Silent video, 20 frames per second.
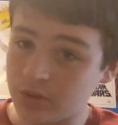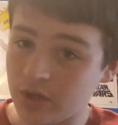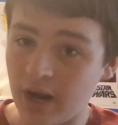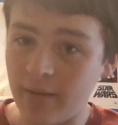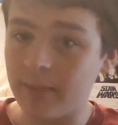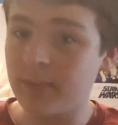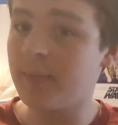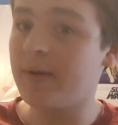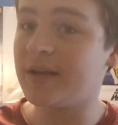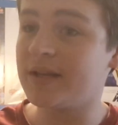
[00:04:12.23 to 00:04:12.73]

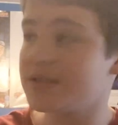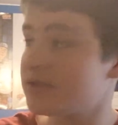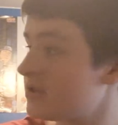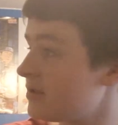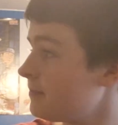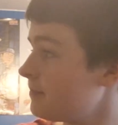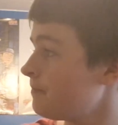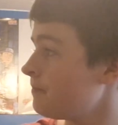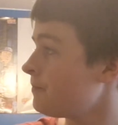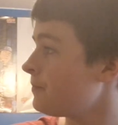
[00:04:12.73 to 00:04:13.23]
Omni-Mans
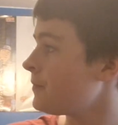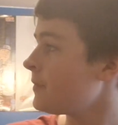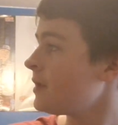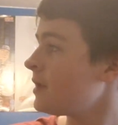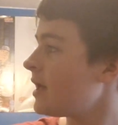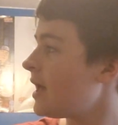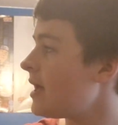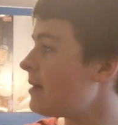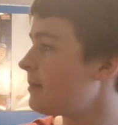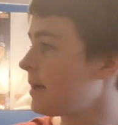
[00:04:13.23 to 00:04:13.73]

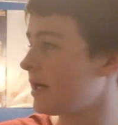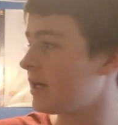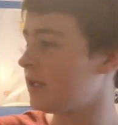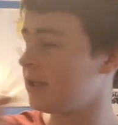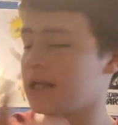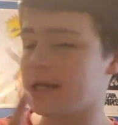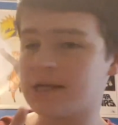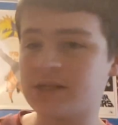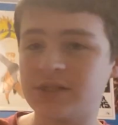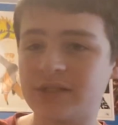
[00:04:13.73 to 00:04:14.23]
in my
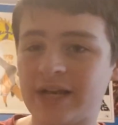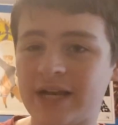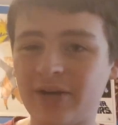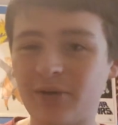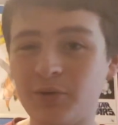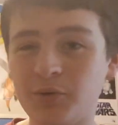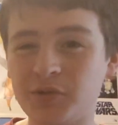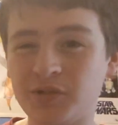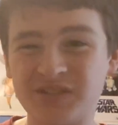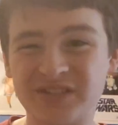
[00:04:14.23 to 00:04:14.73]
collection. I don't
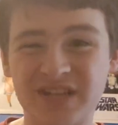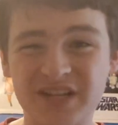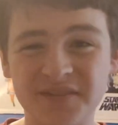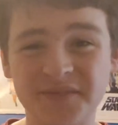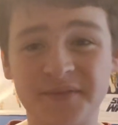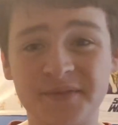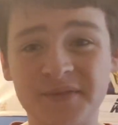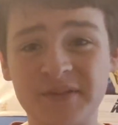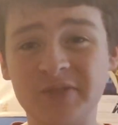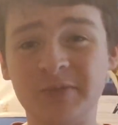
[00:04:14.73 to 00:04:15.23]
own a ton of
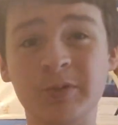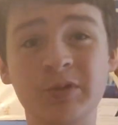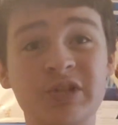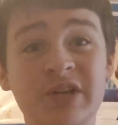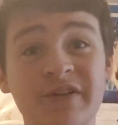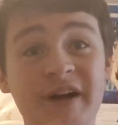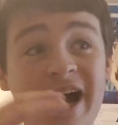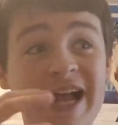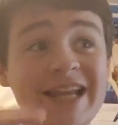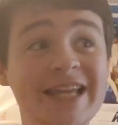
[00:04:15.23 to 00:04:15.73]
Invincible
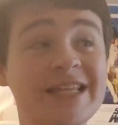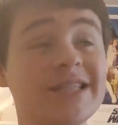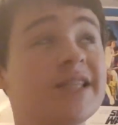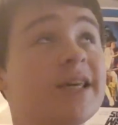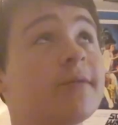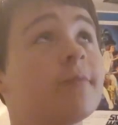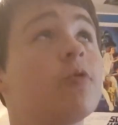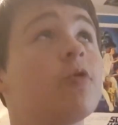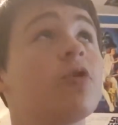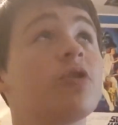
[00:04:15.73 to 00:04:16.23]
stuff. I need to
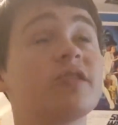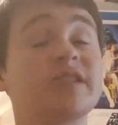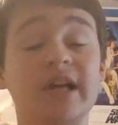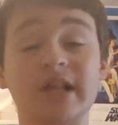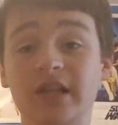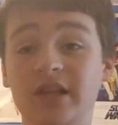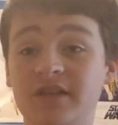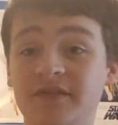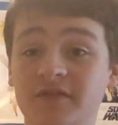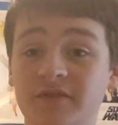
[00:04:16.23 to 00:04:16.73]
get more because I
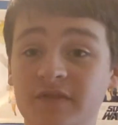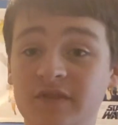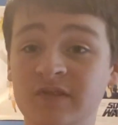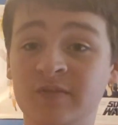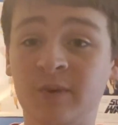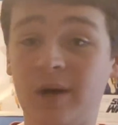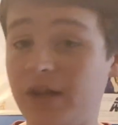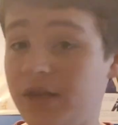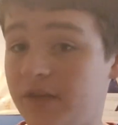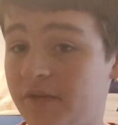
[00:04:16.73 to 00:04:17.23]
love
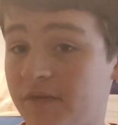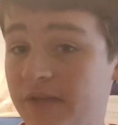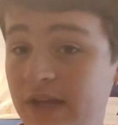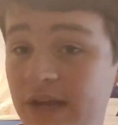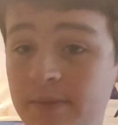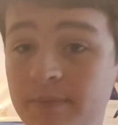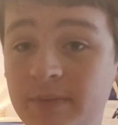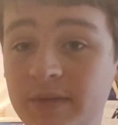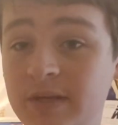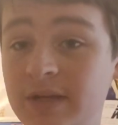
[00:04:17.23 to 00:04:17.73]
Invincible. I love the
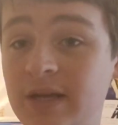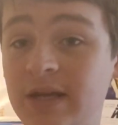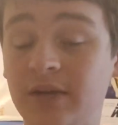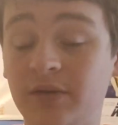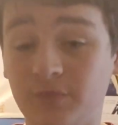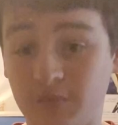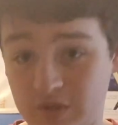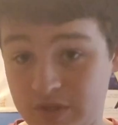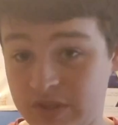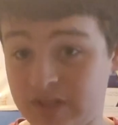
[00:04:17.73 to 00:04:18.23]
IP,
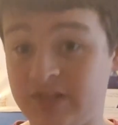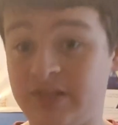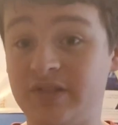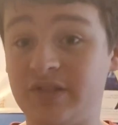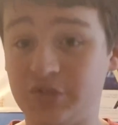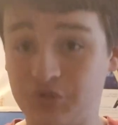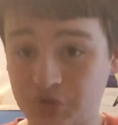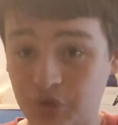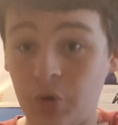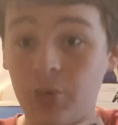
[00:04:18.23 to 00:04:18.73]
and since the
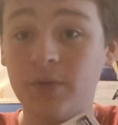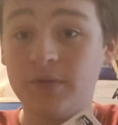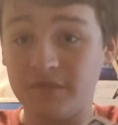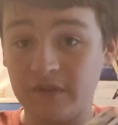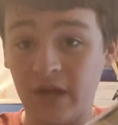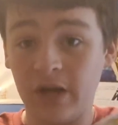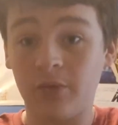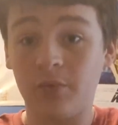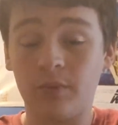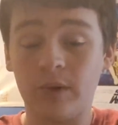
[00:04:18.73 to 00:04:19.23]
show, we've
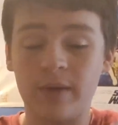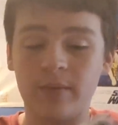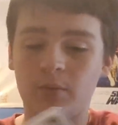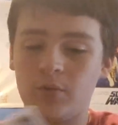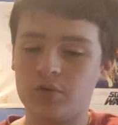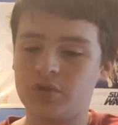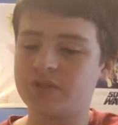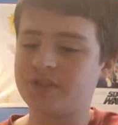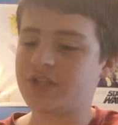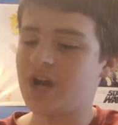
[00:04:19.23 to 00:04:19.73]
gotten way
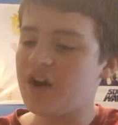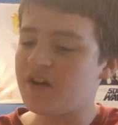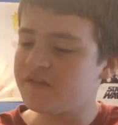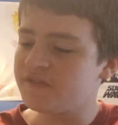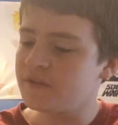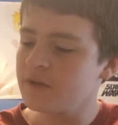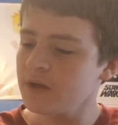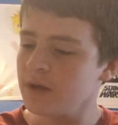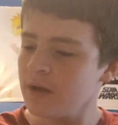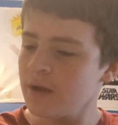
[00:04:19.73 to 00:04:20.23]
more stuff.
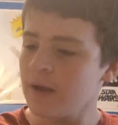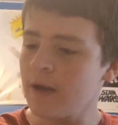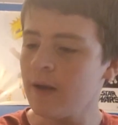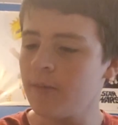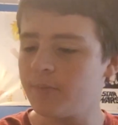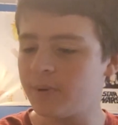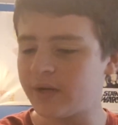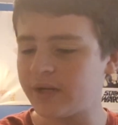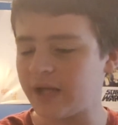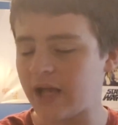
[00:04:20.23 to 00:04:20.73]

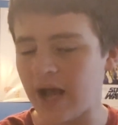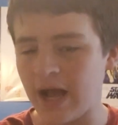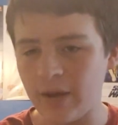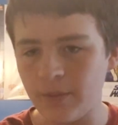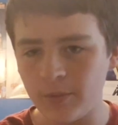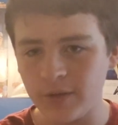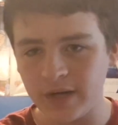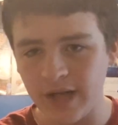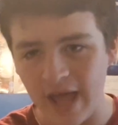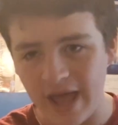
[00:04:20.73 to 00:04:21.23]
But I
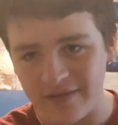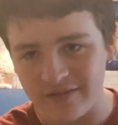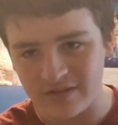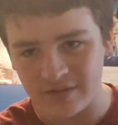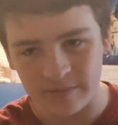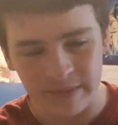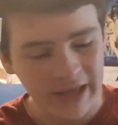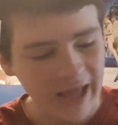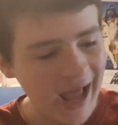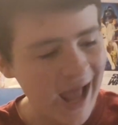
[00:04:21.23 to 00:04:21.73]
want to have
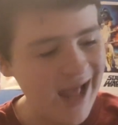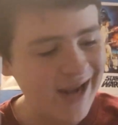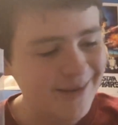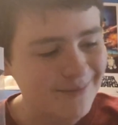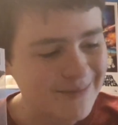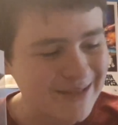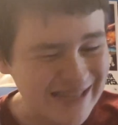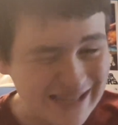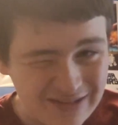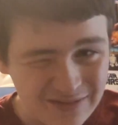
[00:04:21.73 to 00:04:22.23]
something
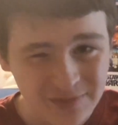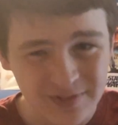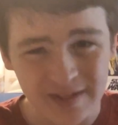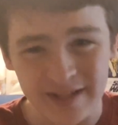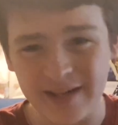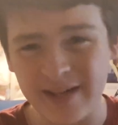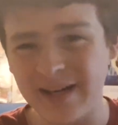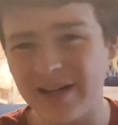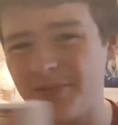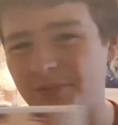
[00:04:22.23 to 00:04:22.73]
Adam Eve
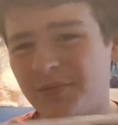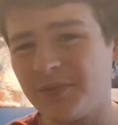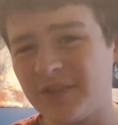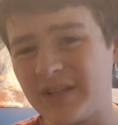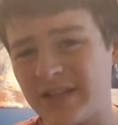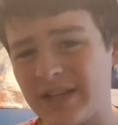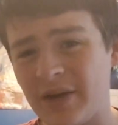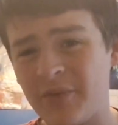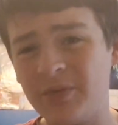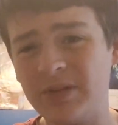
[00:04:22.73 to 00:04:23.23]
related. I don't feel
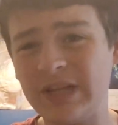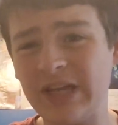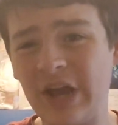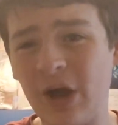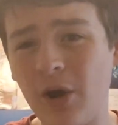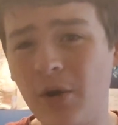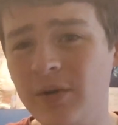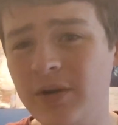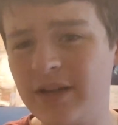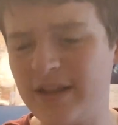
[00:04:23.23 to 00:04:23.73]
like I really
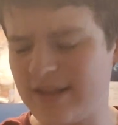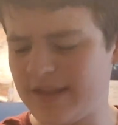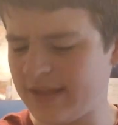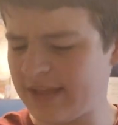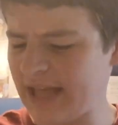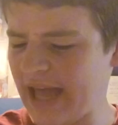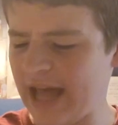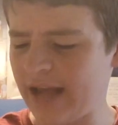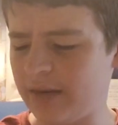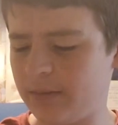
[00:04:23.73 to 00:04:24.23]
own
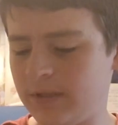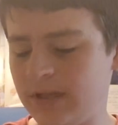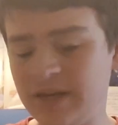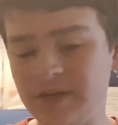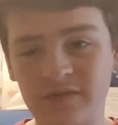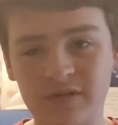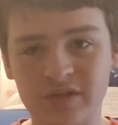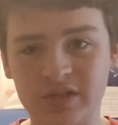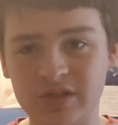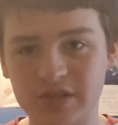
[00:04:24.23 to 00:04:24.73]
anything Adam Eve,
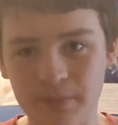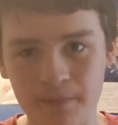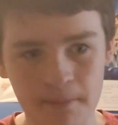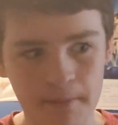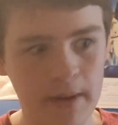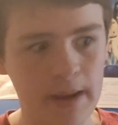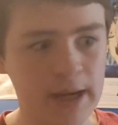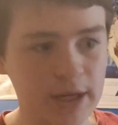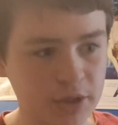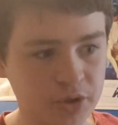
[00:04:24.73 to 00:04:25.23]
and she's a
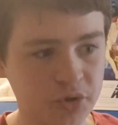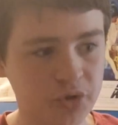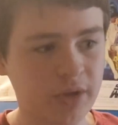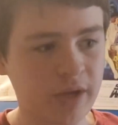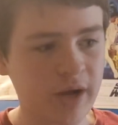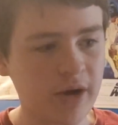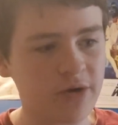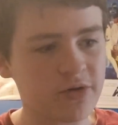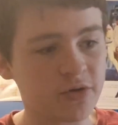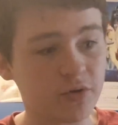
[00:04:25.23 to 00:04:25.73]
major
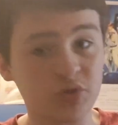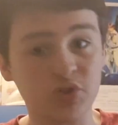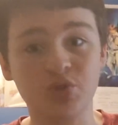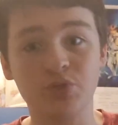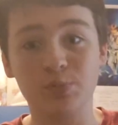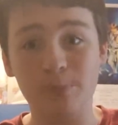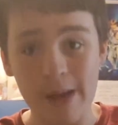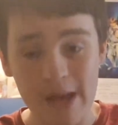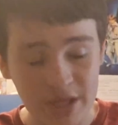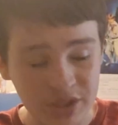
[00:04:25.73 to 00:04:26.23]
character,
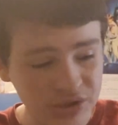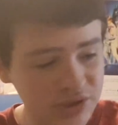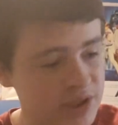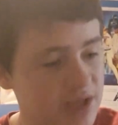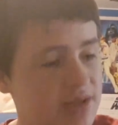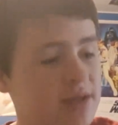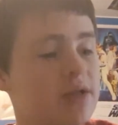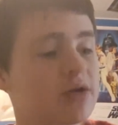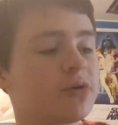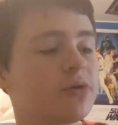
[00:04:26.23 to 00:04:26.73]
especially
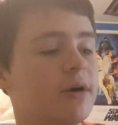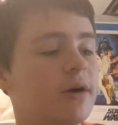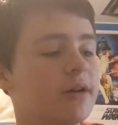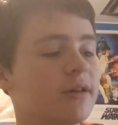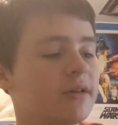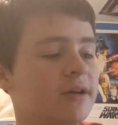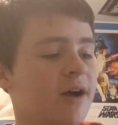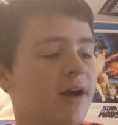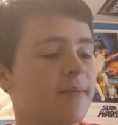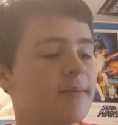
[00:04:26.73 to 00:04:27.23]
later on in
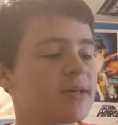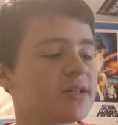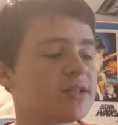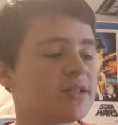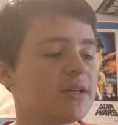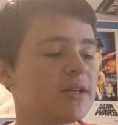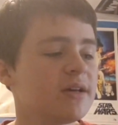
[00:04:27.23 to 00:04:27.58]
the comics.